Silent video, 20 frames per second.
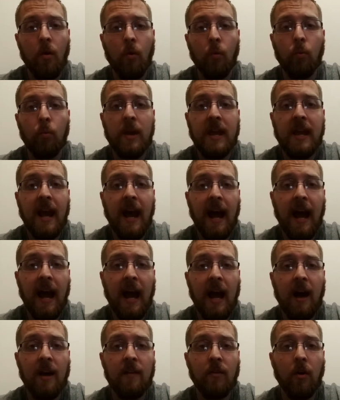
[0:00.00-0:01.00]
we
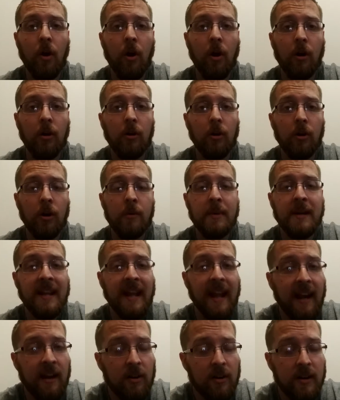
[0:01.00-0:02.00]
have our
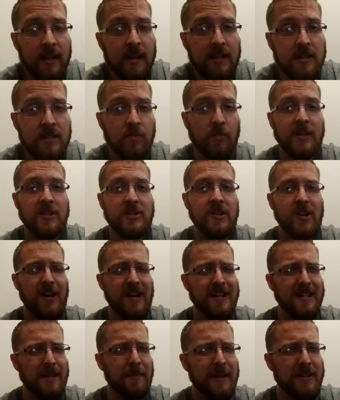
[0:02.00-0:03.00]
urban areas, which,
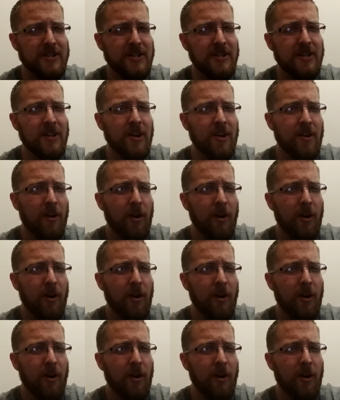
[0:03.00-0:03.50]
as I mentioned,